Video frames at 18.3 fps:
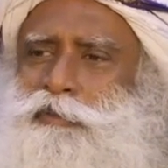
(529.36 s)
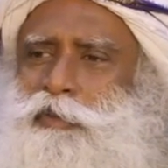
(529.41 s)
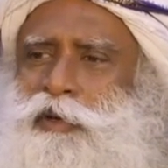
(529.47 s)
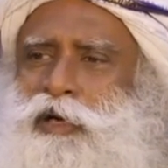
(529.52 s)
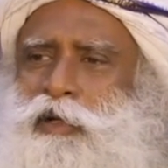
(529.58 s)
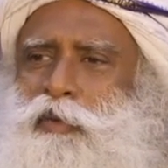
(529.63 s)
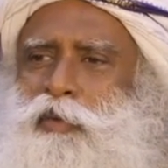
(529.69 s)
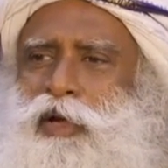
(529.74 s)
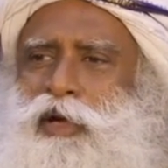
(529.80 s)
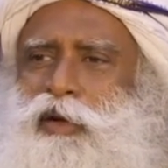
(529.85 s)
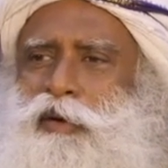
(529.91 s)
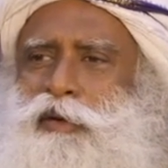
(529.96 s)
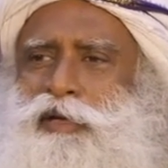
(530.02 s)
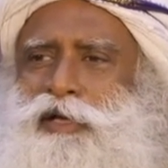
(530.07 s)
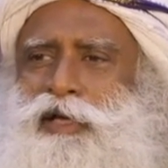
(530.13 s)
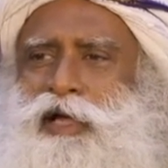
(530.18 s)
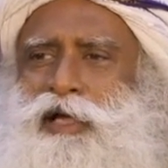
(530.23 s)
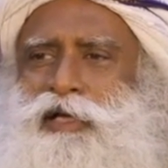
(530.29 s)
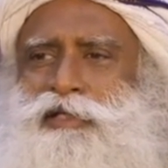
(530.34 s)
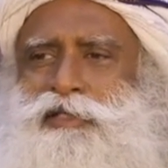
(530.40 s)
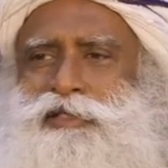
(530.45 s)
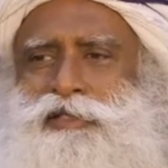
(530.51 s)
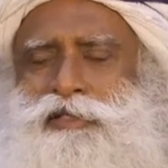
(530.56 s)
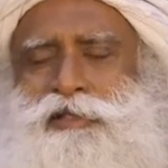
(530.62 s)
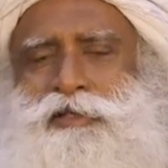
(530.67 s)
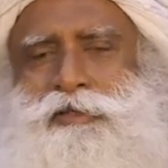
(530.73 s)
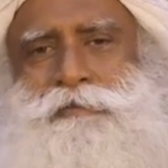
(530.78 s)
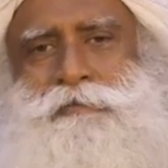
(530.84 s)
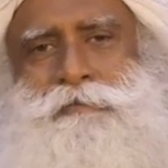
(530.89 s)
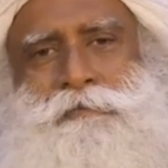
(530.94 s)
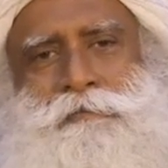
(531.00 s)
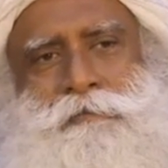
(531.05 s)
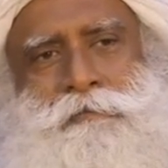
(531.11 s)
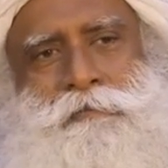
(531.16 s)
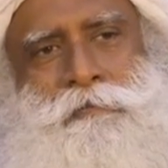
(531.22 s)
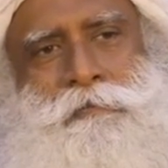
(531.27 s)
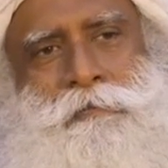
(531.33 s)
well organized.
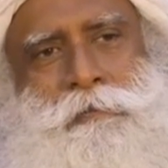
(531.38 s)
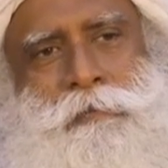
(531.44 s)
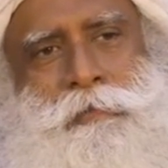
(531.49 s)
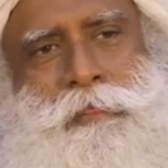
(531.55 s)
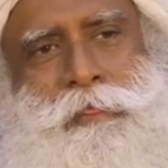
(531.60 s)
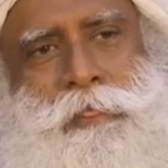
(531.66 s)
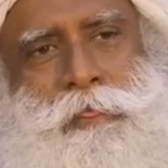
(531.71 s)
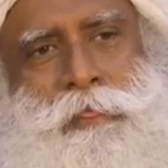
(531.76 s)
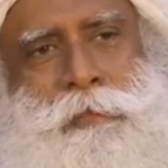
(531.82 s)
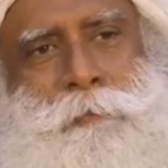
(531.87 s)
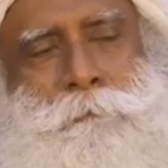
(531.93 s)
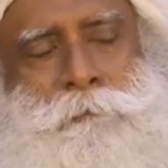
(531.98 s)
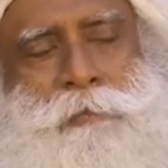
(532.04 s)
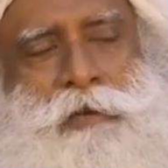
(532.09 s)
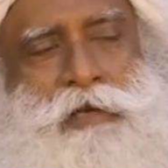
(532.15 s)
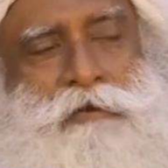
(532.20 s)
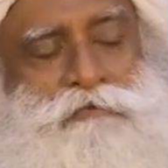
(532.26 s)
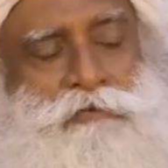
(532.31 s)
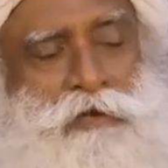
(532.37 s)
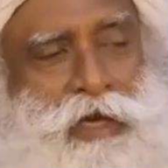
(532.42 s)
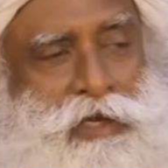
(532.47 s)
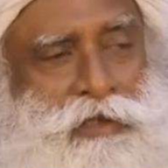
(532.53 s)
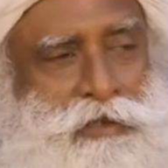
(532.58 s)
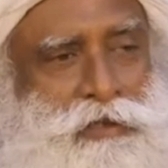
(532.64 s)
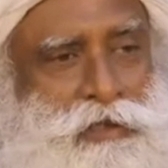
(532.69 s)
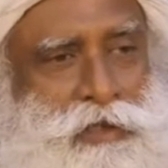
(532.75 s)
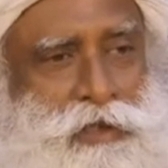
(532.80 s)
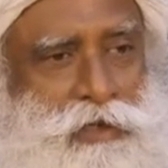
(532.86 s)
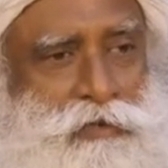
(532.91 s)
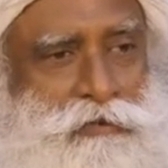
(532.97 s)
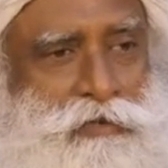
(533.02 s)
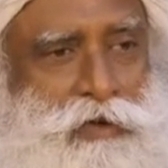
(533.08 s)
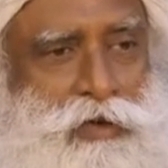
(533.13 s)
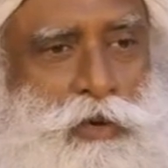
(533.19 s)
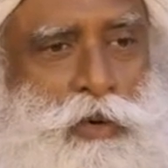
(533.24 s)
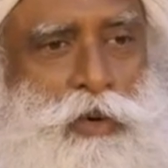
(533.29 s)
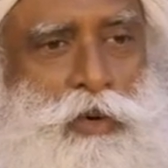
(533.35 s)
In fact, for
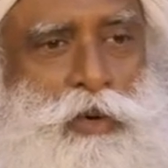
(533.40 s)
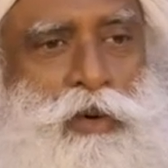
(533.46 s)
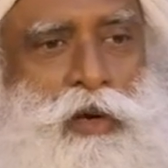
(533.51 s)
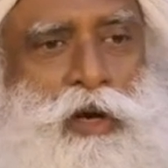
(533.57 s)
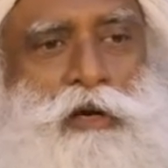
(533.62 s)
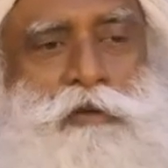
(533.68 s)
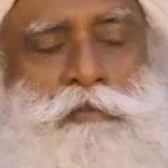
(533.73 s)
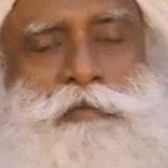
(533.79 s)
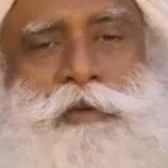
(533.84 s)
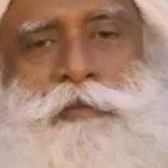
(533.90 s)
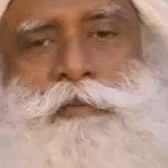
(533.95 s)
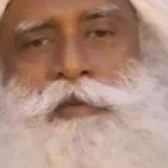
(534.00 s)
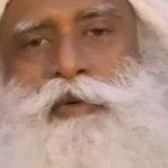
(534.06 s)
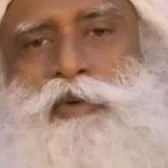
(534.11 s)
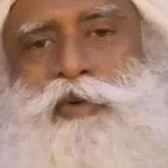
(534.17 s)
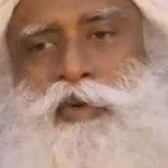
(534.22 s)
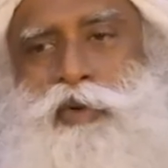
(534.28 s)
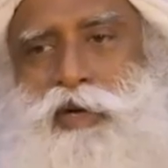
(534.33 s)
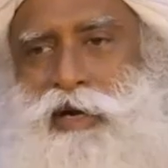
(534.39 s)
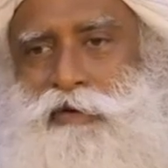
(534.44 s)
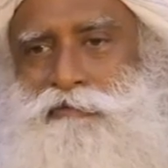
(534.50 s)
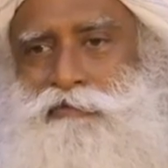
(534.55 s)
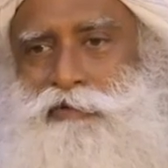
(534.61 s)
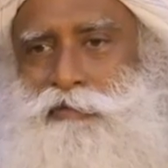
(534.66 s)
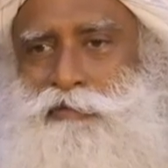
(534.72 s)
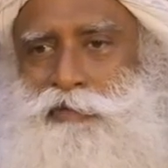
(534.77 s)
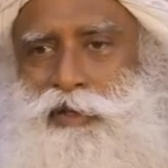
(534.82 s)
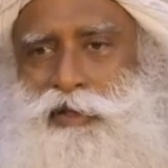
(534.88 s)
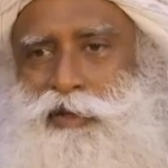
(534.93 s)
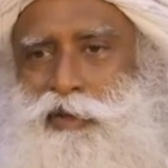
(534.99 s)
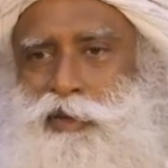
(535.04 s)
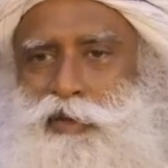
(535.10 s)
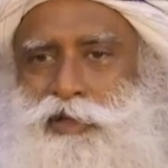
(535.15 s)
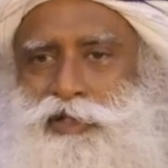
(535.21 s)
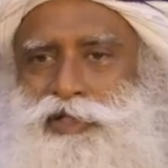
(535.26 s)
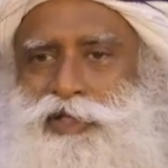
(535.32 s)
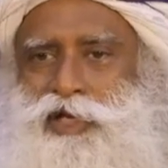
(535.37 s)
a whole lot of people who come from the lower
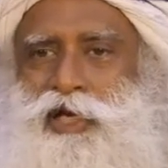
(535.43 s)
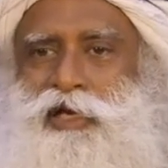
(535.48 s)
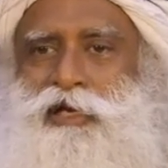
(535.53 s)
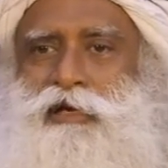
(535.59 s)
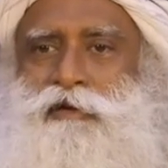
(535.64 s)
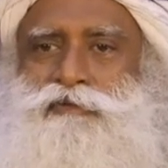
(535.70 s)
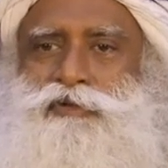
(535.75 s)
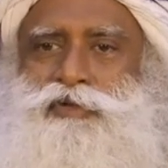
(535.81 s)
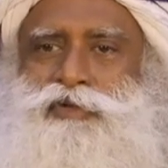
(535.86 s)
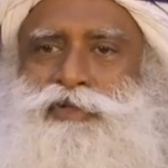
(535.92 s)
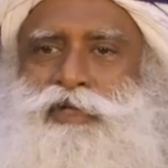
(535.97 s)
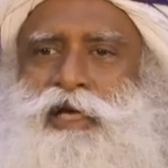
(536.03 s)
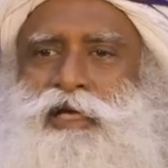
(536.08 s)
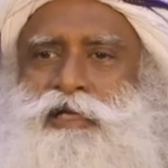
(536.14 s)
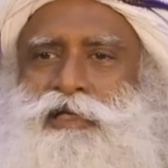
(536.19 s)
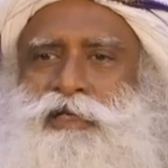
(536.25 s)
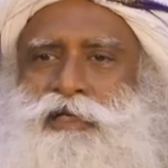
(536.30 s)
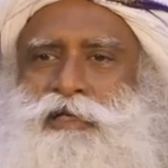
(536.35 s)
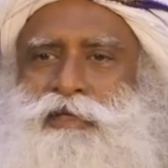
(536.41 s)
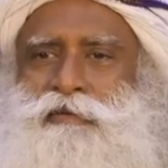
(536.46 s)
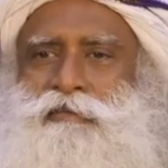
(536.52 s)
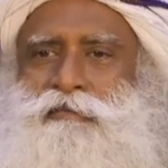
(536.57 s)
strata of society,